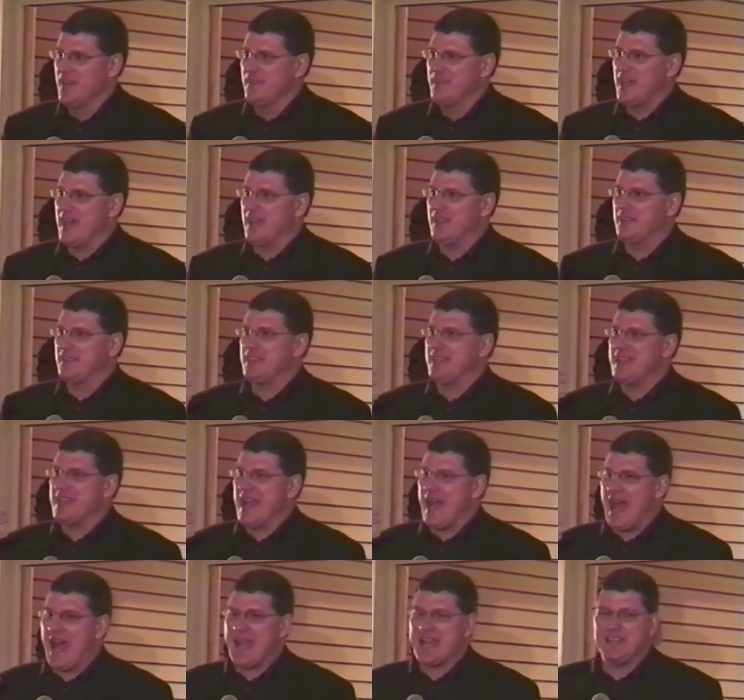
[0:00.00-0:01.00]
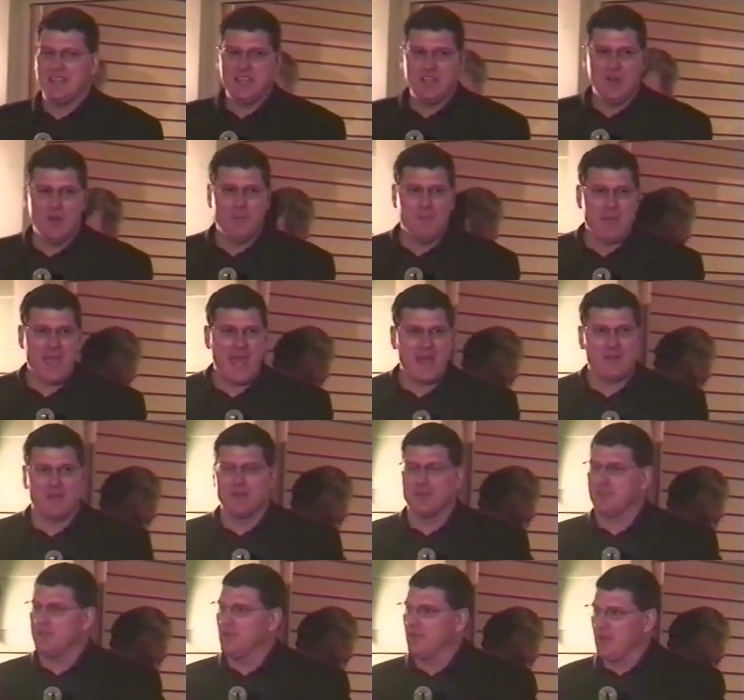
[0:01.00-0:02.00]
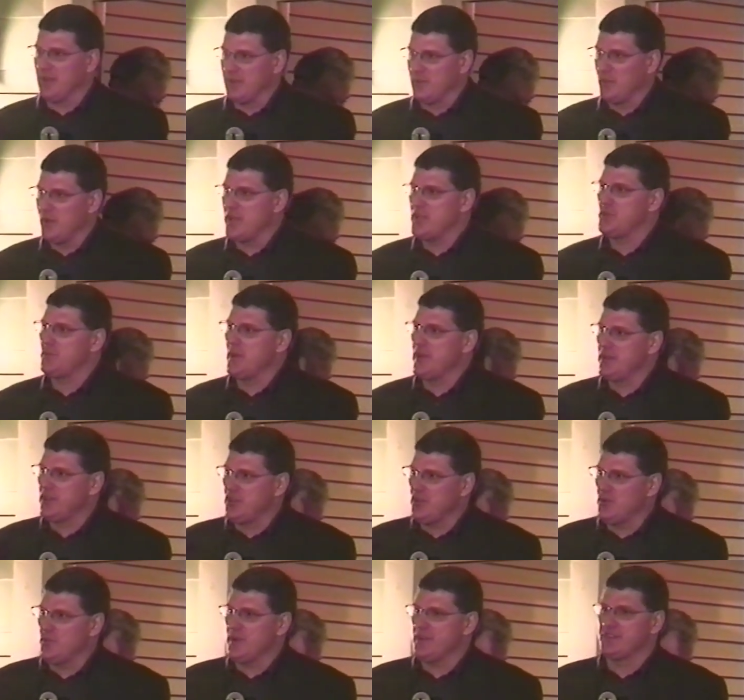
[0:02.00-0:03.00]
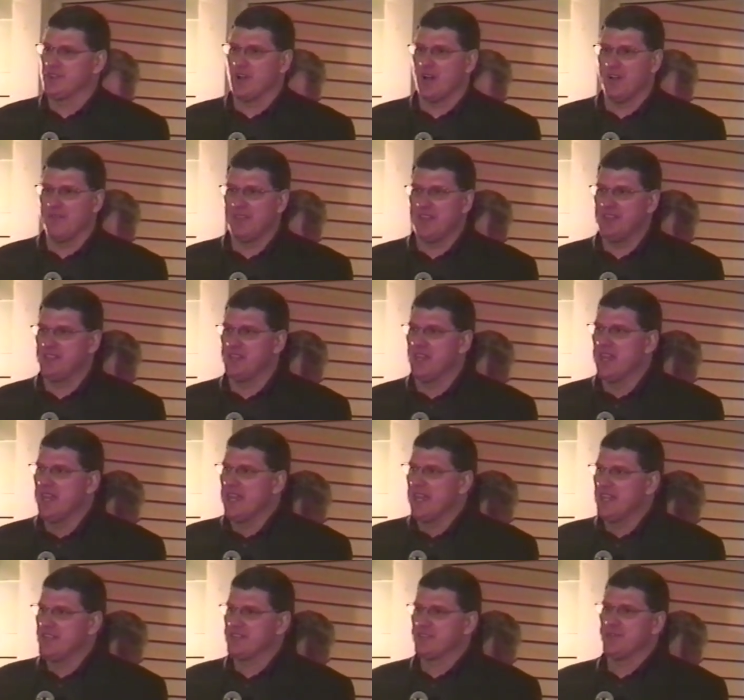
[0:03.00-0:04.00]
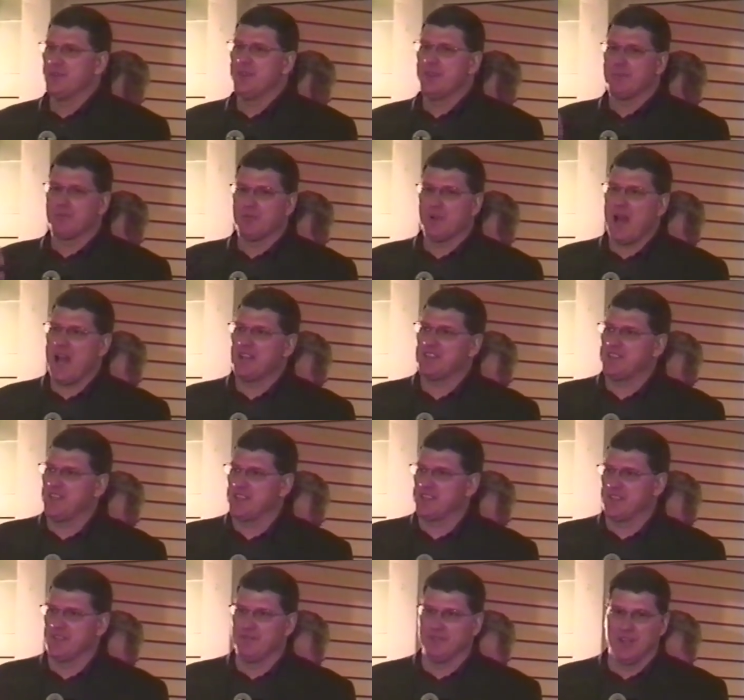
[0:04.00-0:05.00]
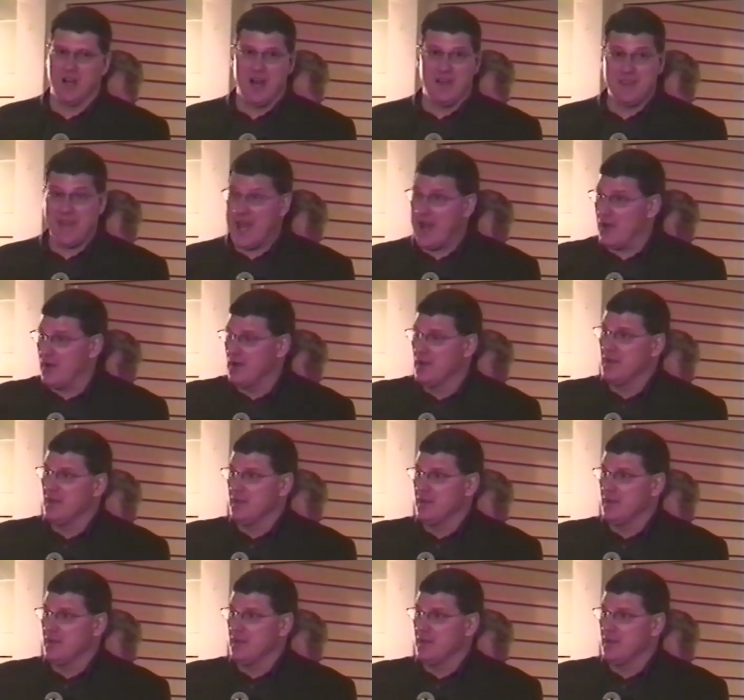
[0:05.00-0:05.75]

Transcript: That the ideal manner to, in which we do resolve these is through the process of law. Now,